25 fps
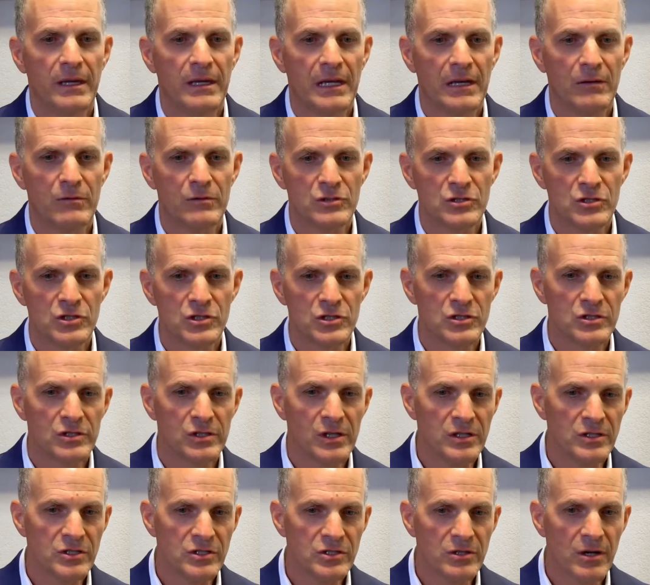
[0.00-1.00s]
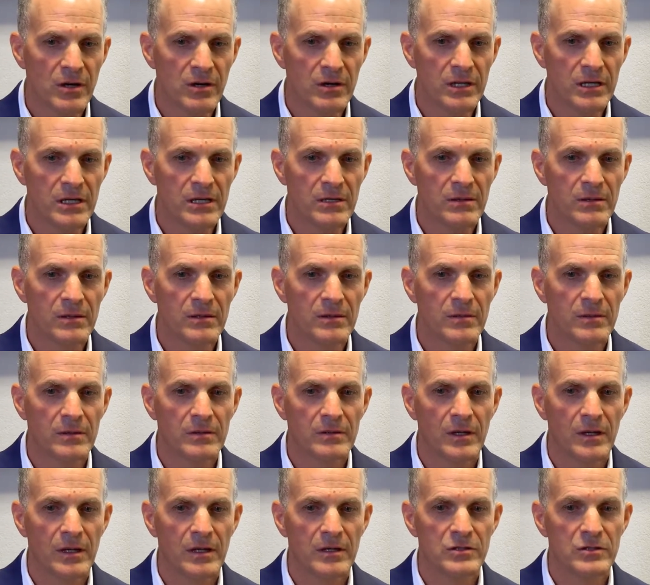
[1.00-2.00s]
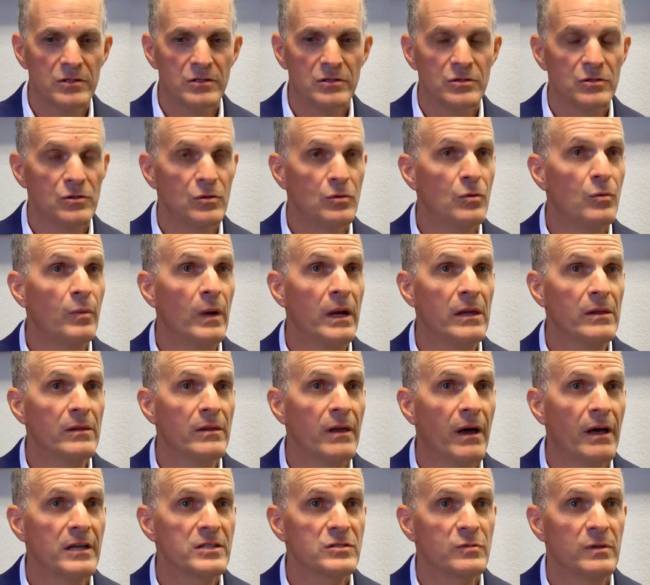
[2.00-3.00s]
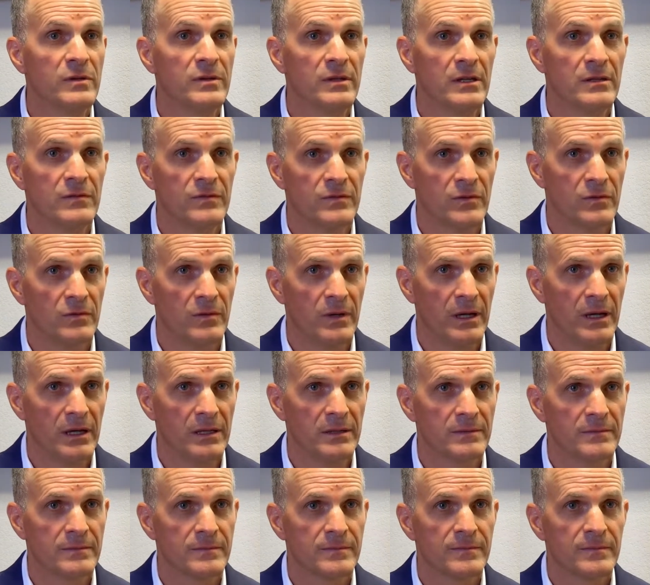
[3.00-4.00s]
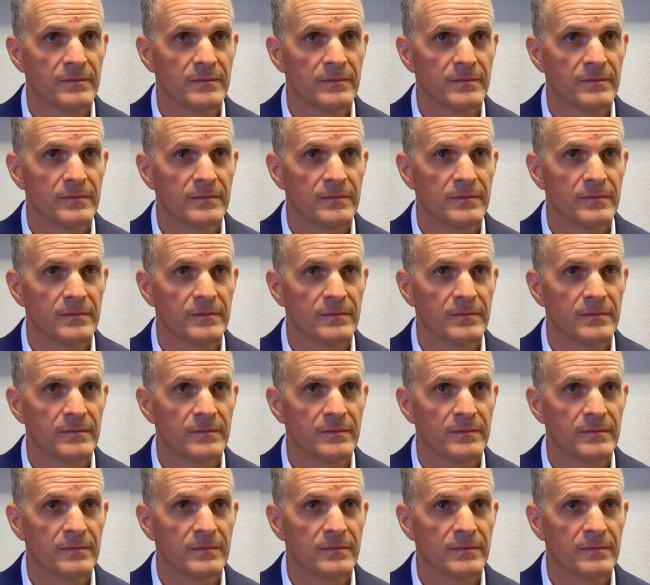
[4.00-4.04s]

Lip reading: And I was just starting to do weight loss with infrared.